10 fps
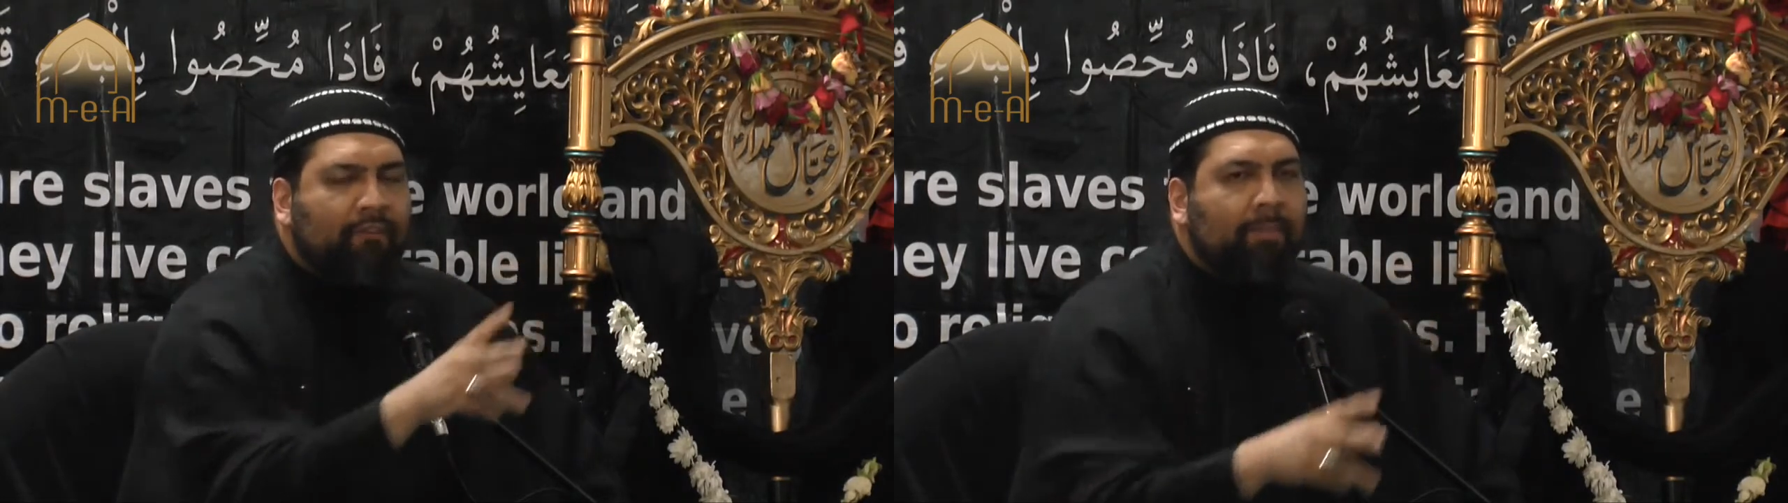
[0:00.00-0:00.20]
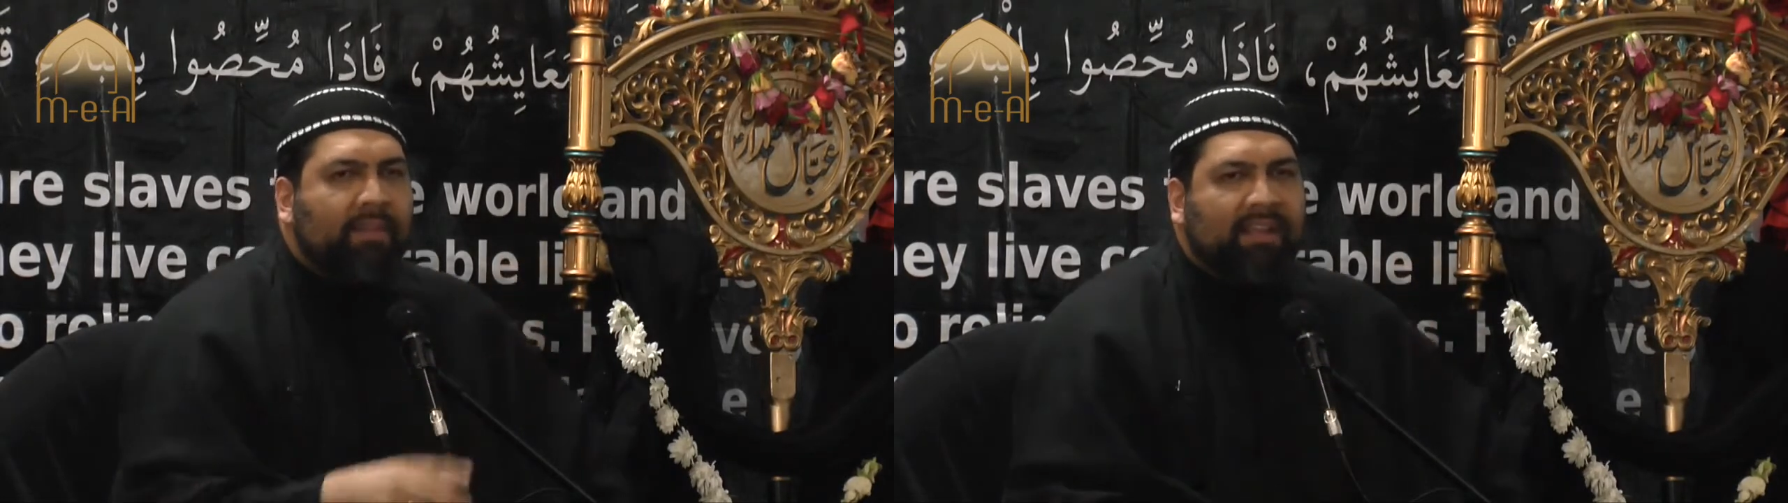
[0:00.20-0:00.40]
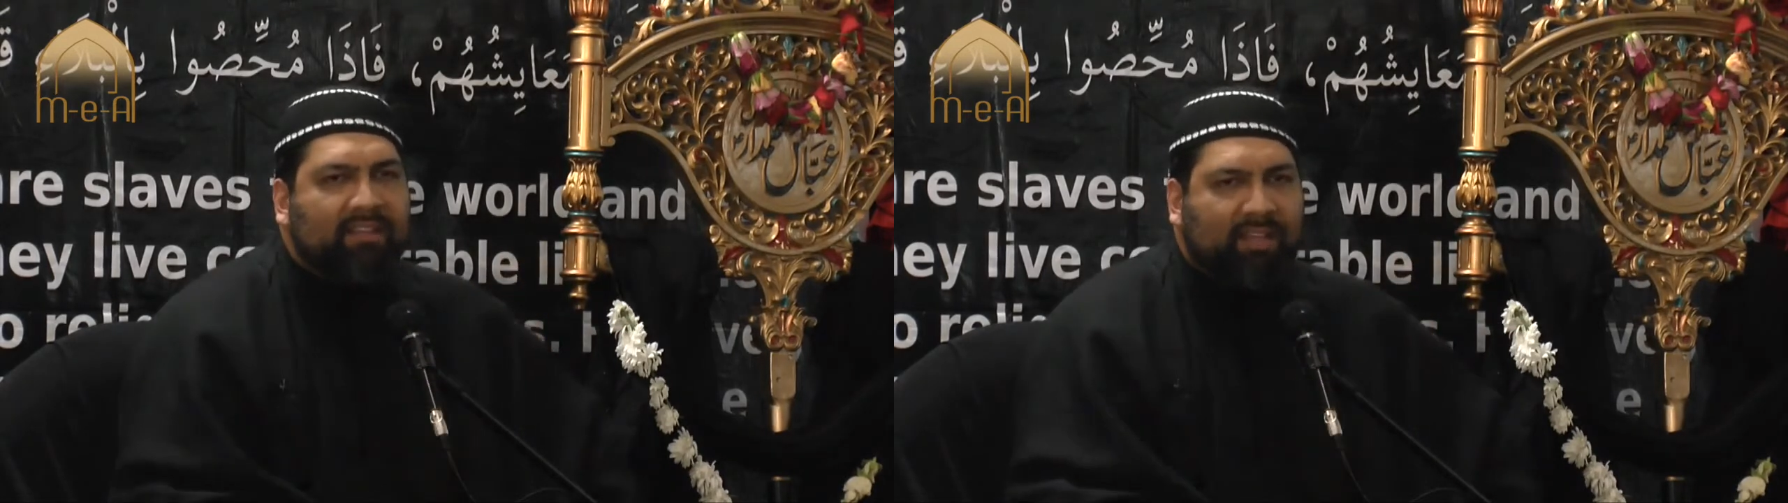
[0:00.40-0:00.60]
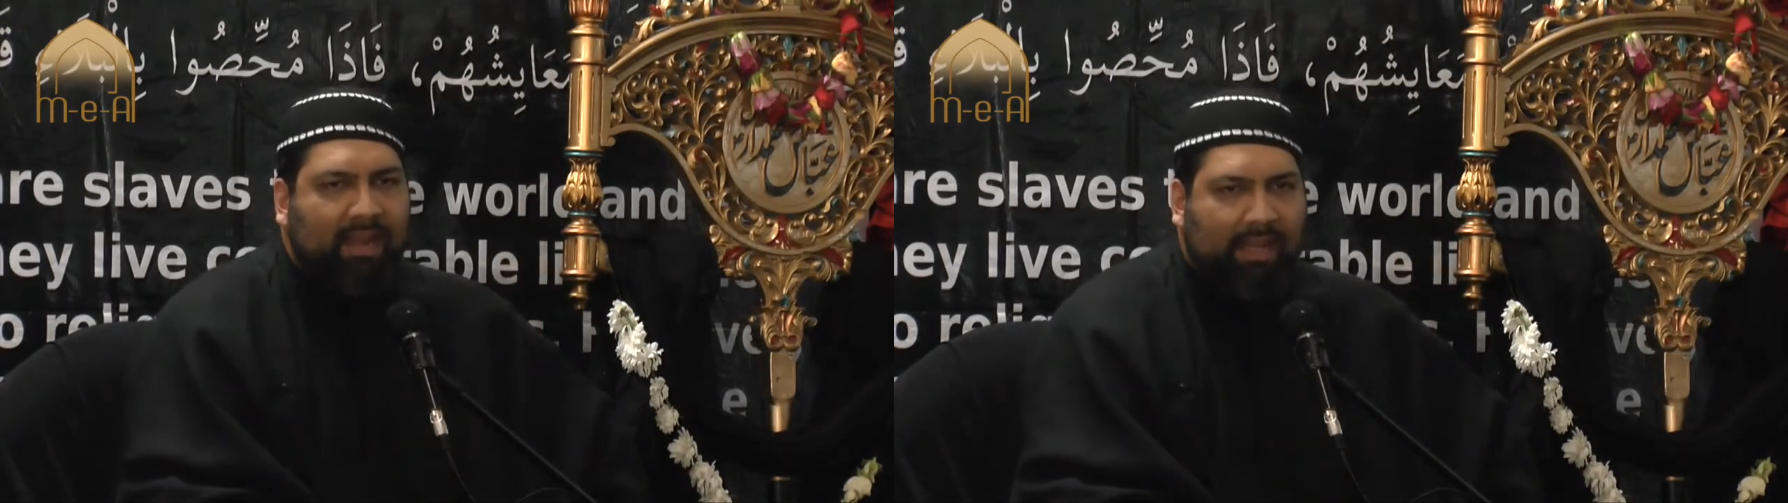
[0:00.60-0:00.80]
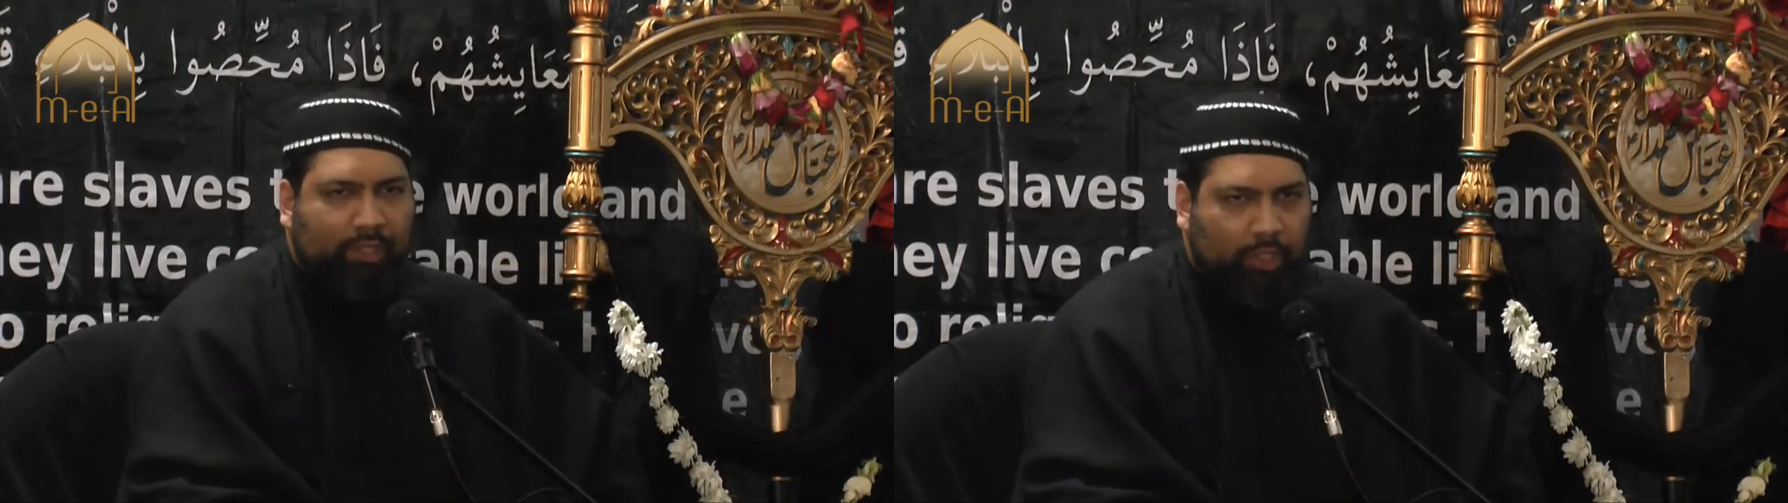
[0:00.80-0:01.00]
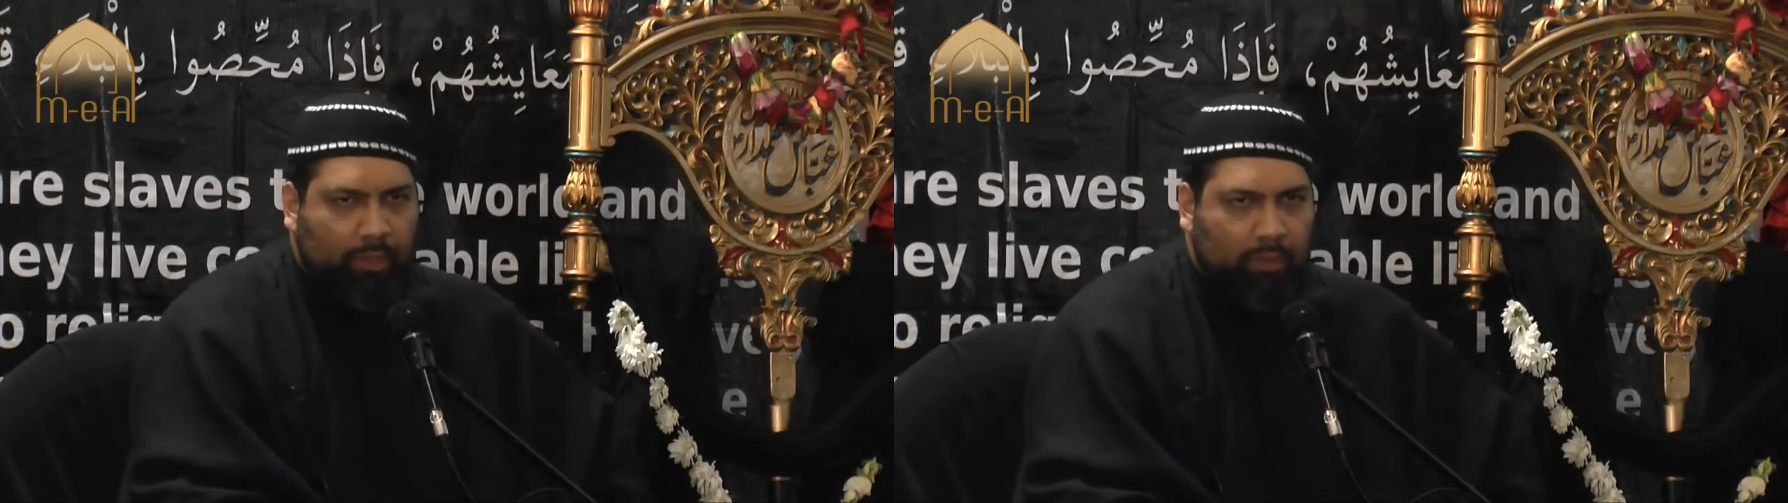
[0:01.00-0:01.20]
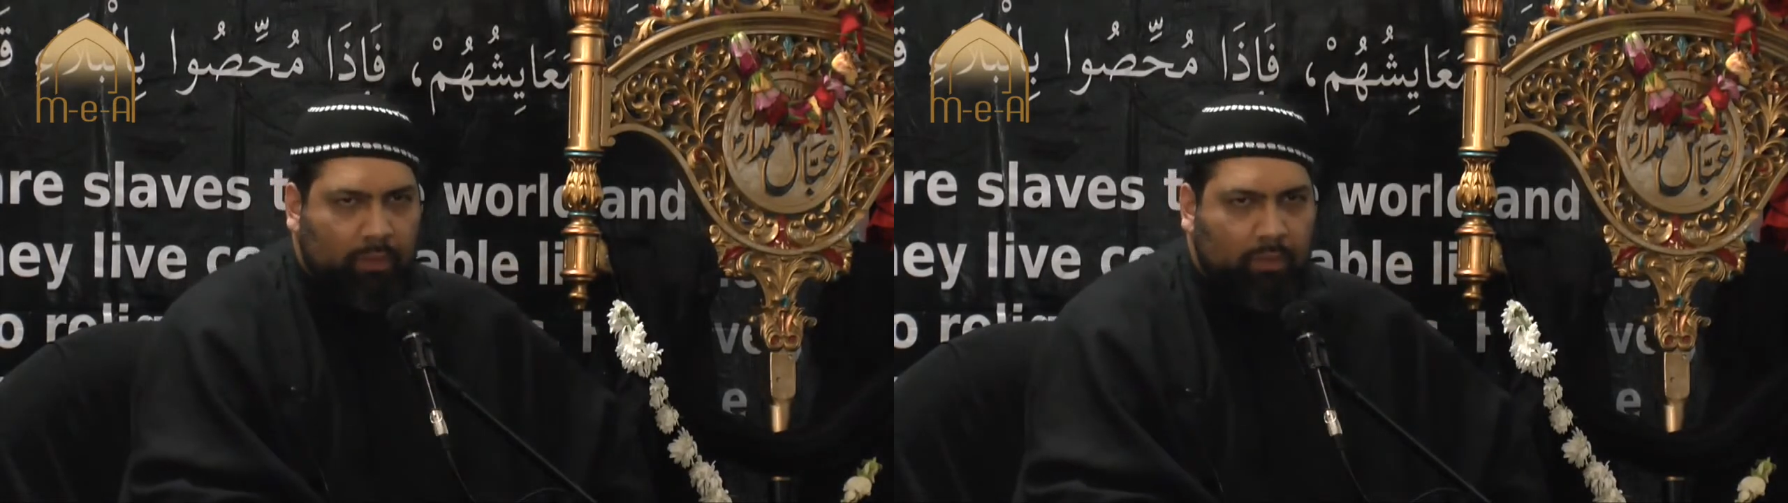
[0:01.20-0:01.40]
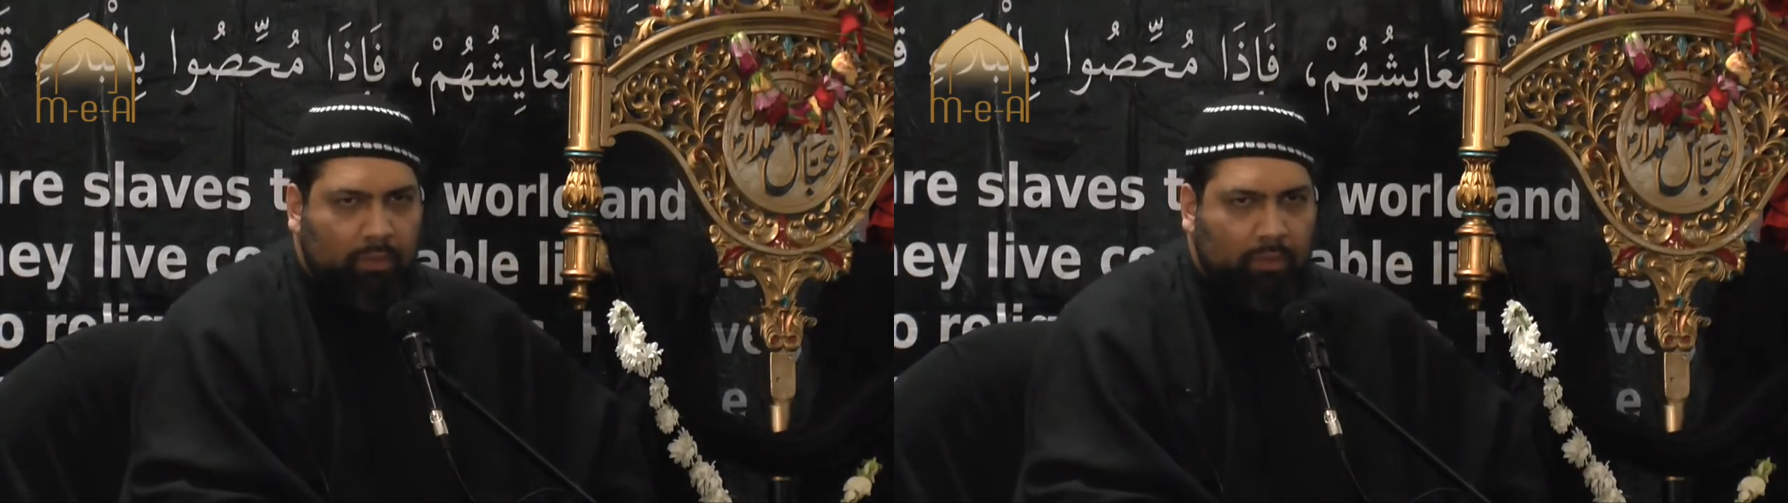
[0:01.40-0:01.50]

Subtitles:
from the inside at you.